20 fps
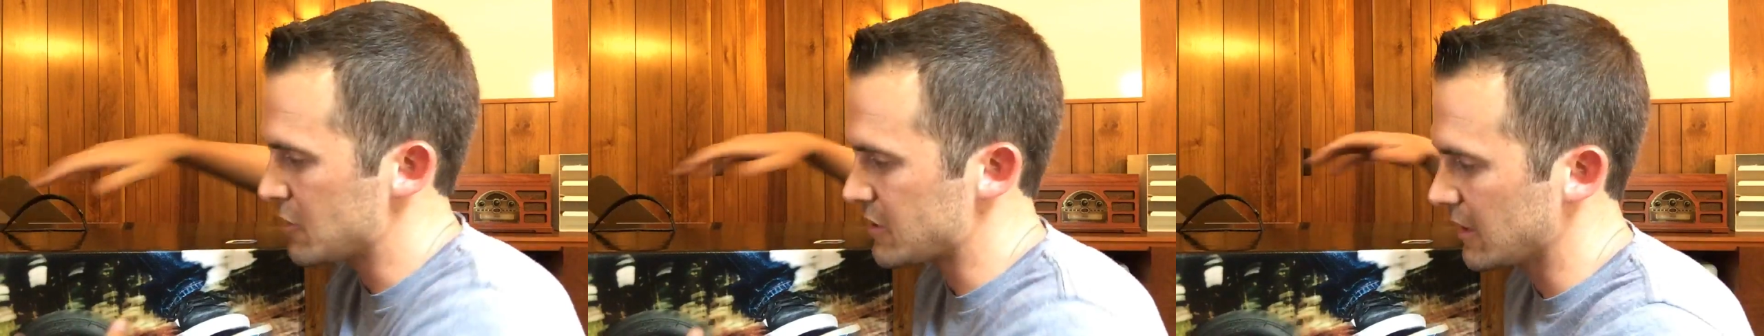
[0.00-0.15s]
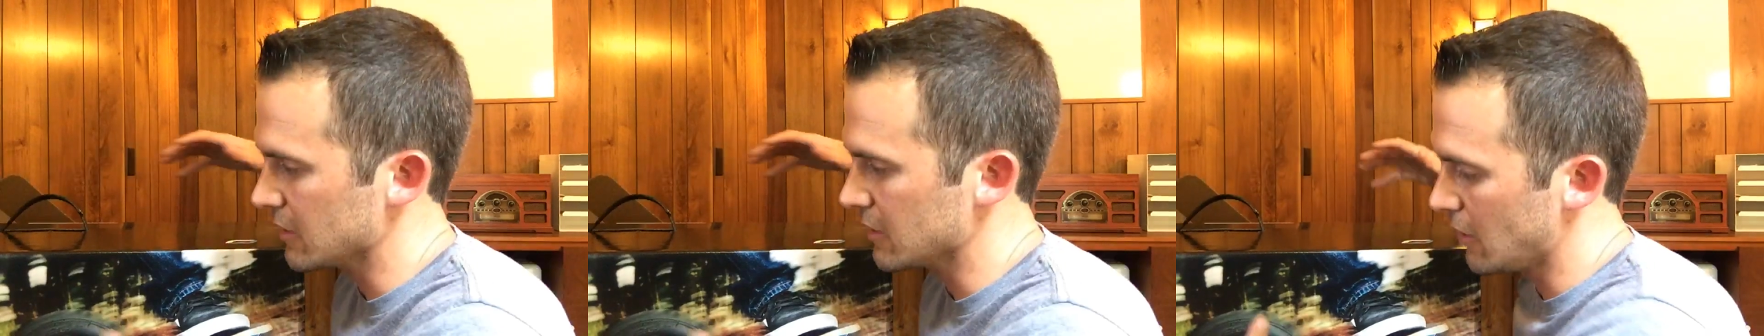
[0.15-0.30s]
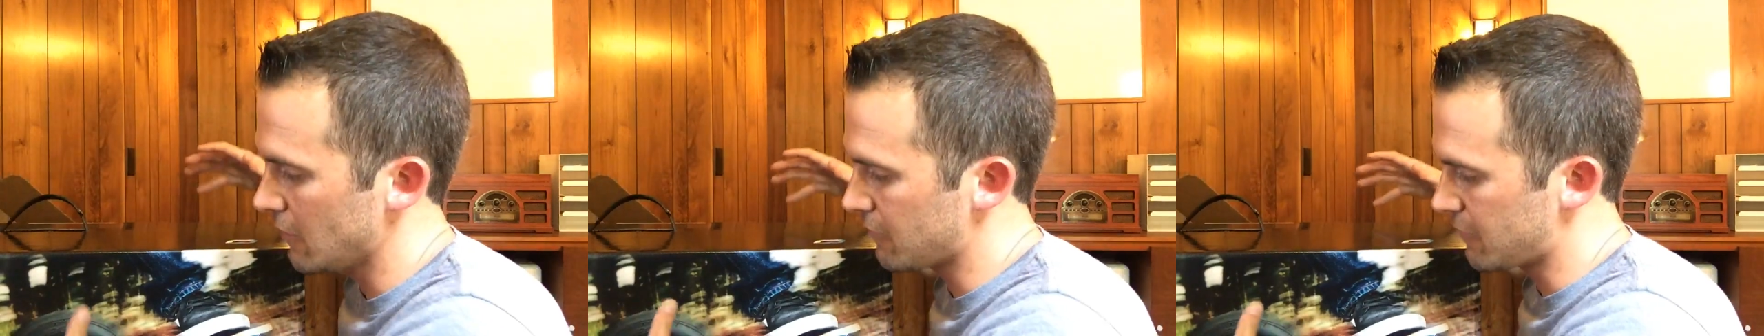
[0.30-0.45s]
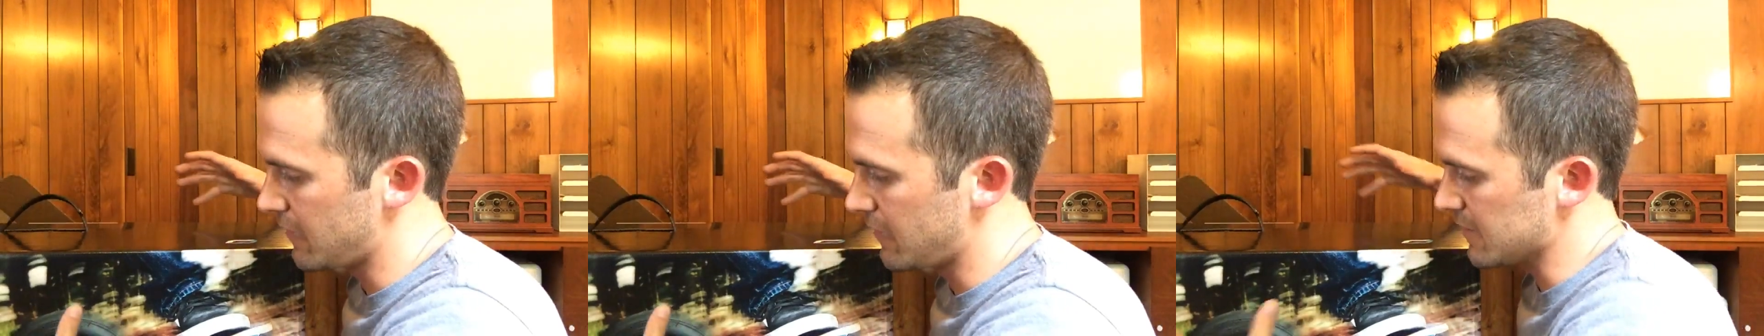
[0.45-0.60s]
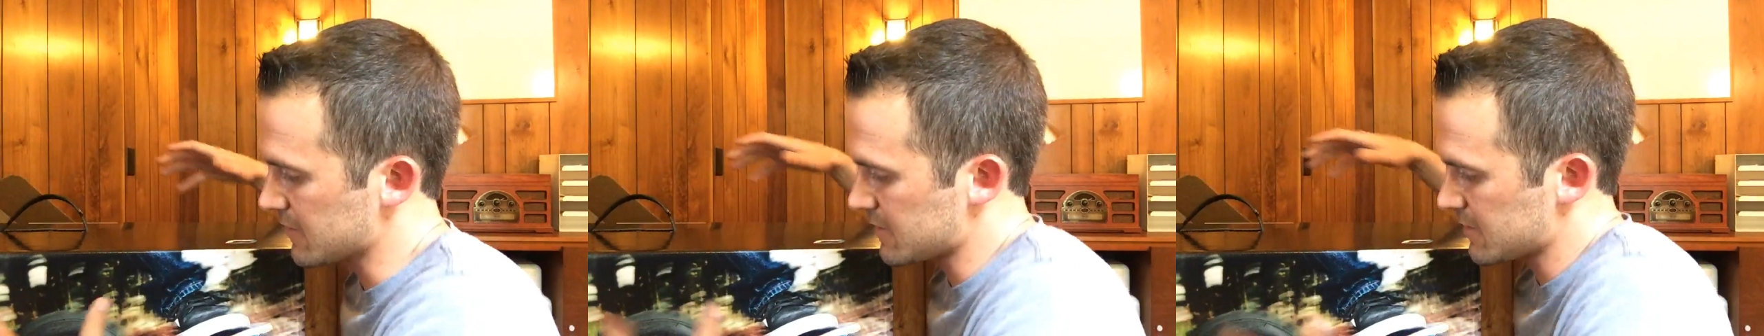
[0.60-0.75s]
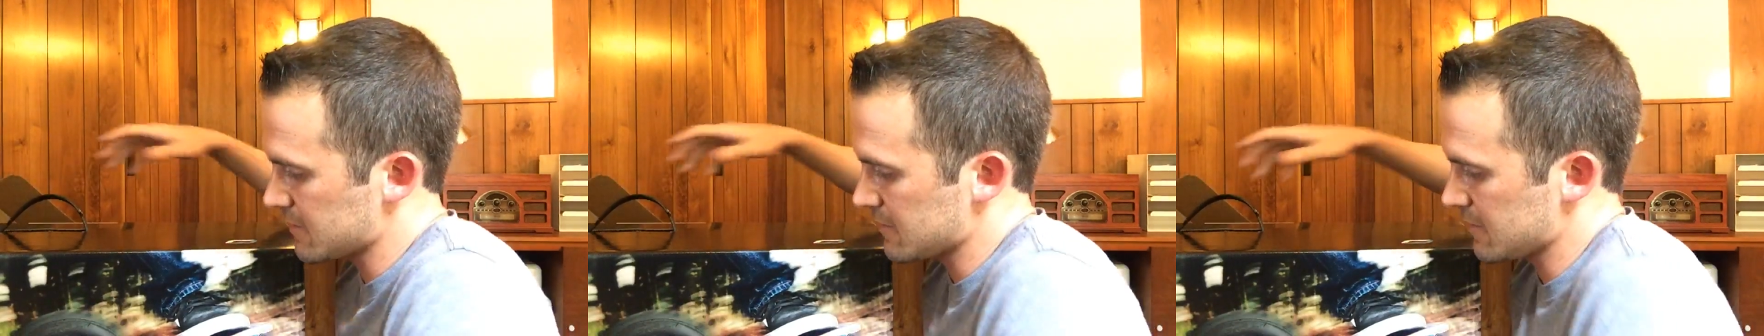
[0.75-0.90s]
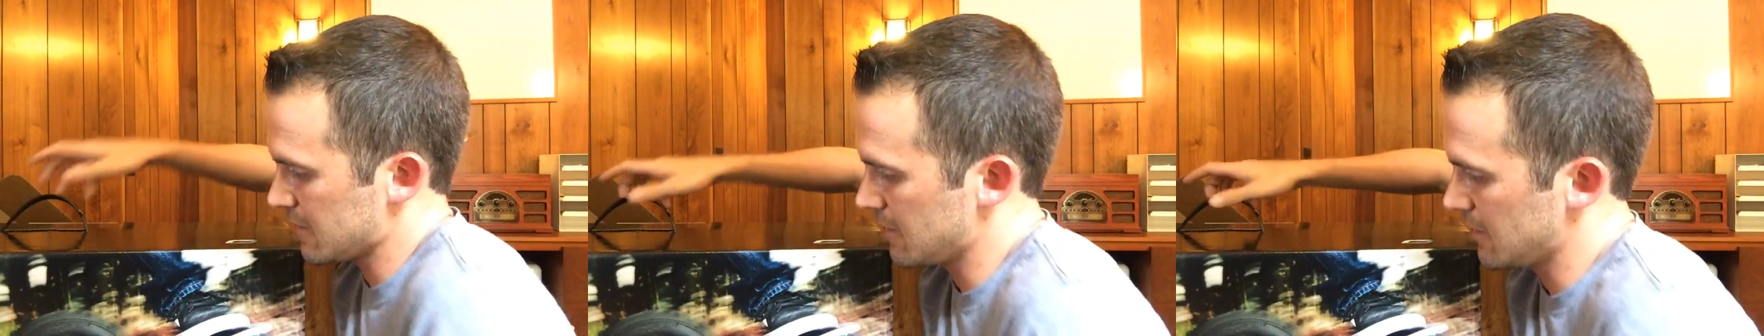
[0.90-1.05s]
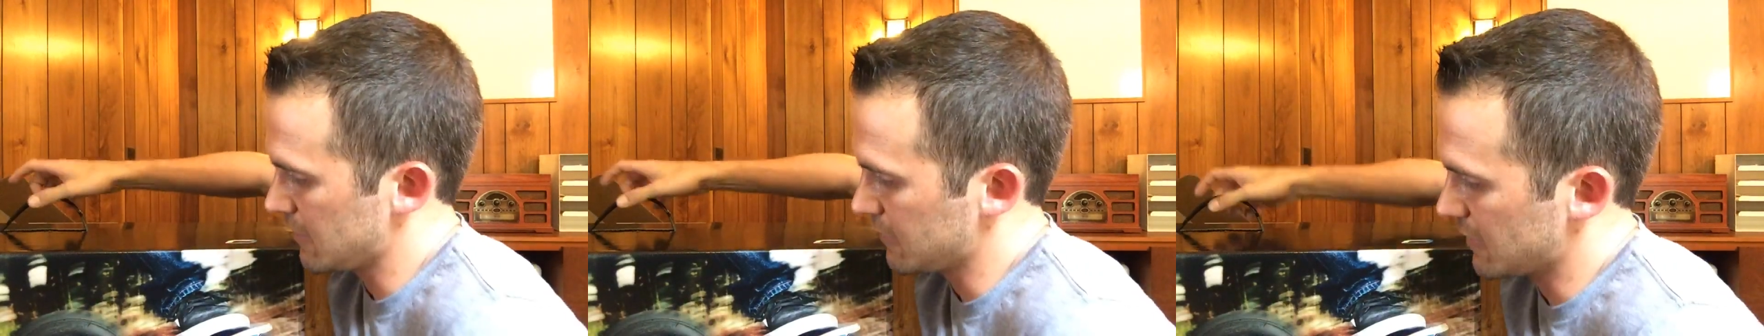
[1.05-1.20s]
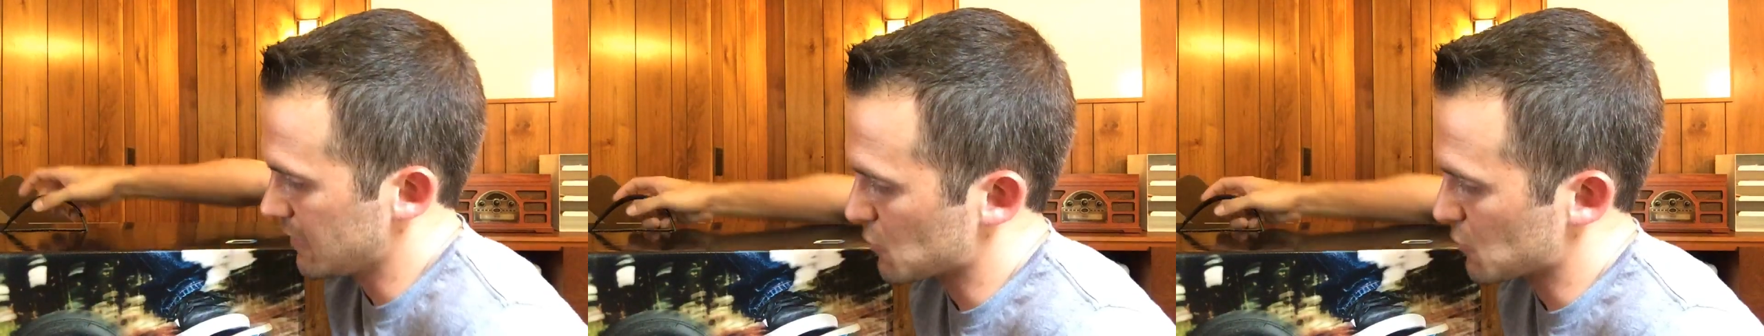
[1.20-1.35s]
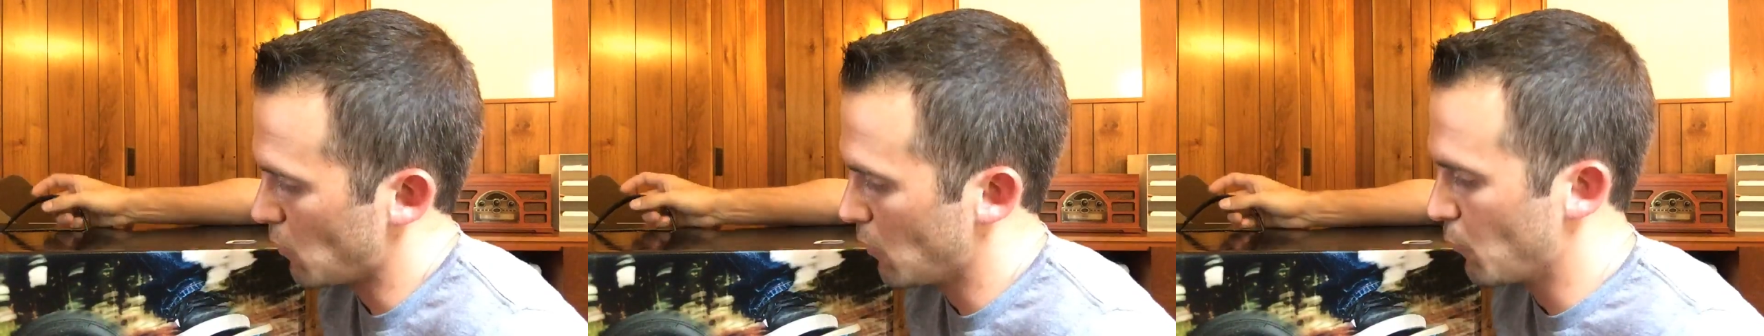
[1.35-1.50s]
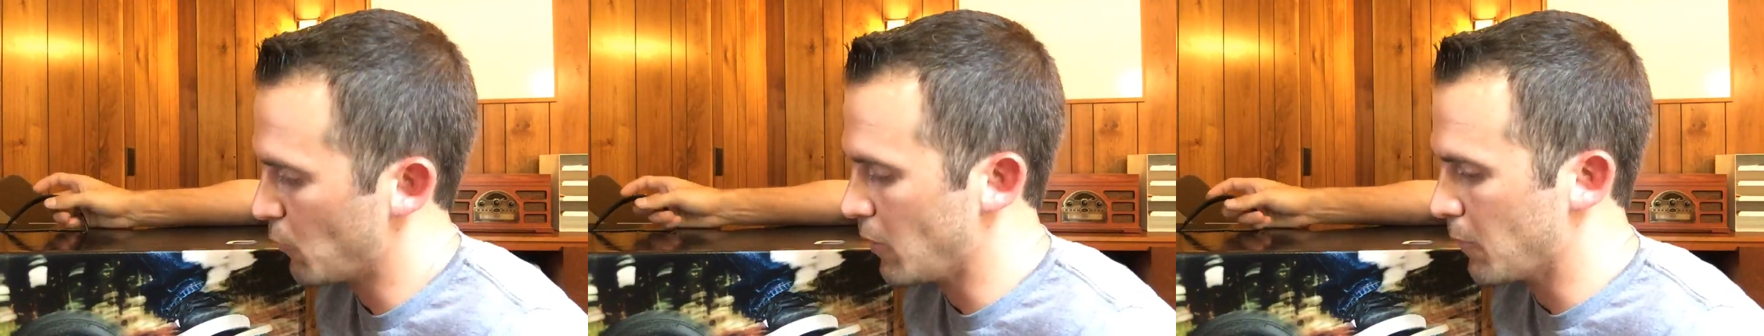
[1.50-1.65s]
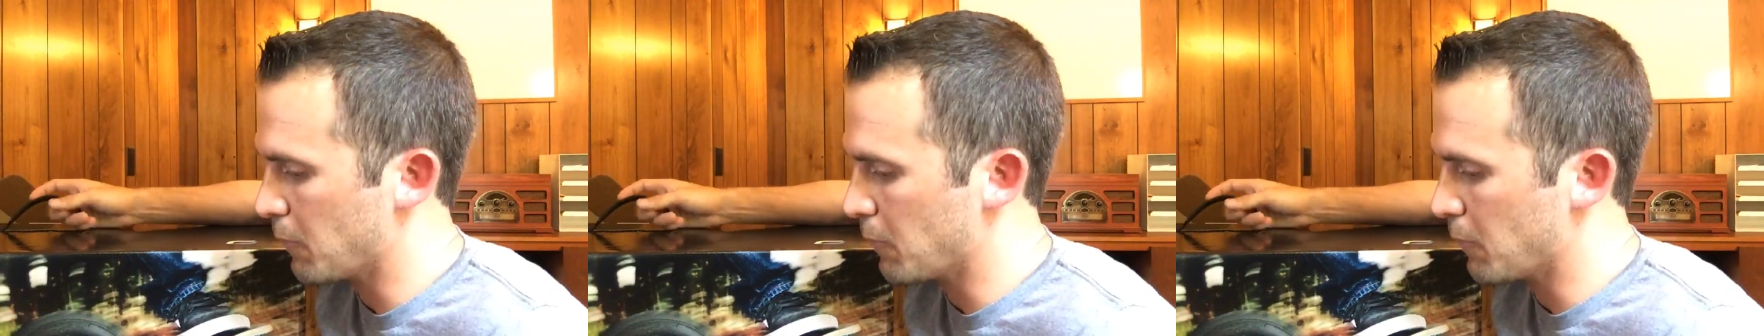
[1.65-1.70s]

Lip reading: I love this this One Wheel